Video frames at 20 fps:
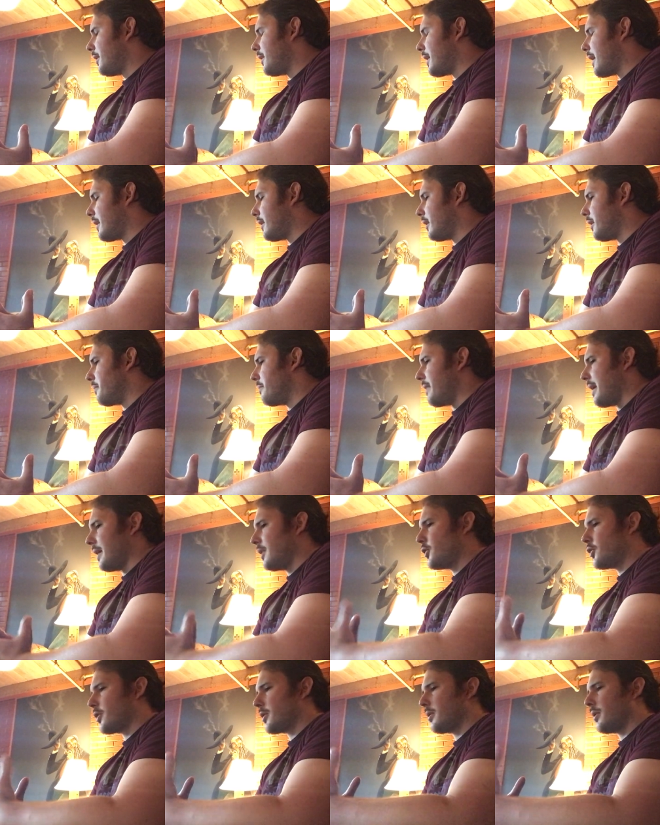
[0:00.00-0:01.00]
and the
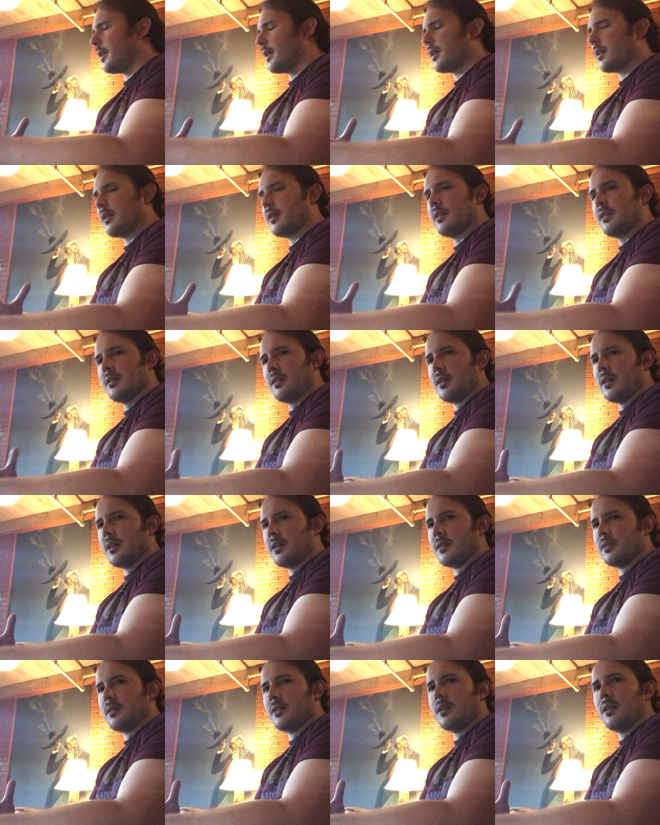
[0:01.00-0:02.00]
major like
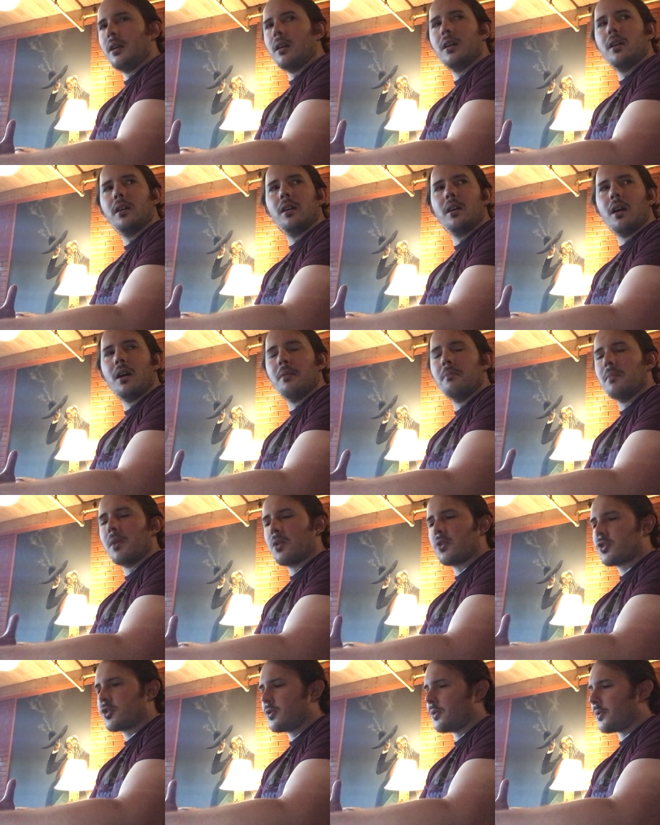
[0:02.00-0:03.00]

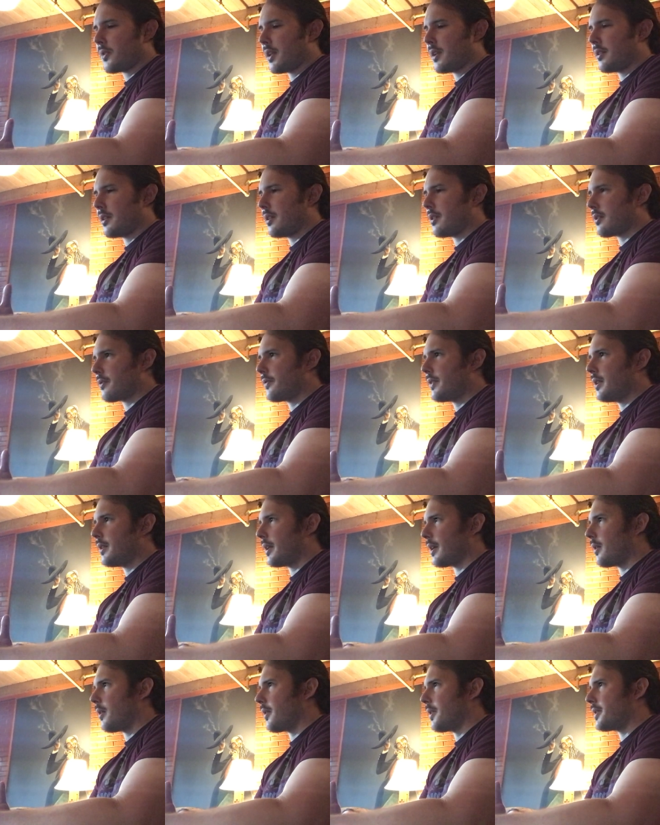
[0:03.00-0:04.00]
emotional thing that you're
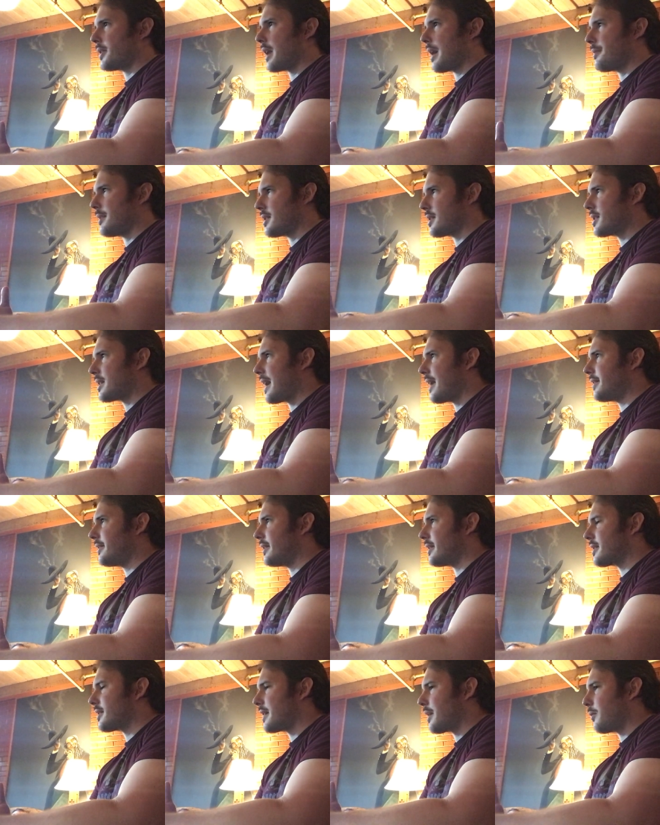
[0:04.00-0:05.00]
feeling all the time is
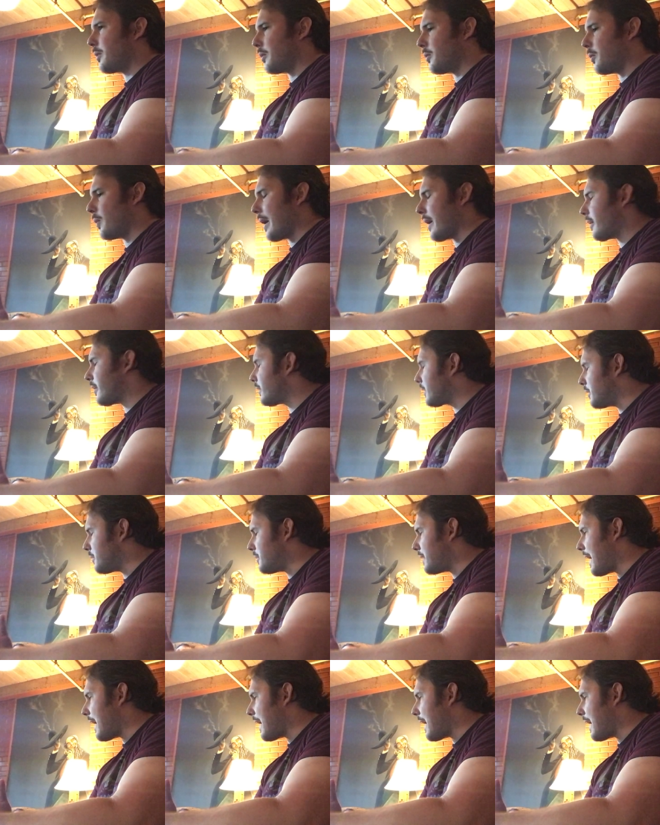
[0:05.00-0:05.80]
sadness that will wear you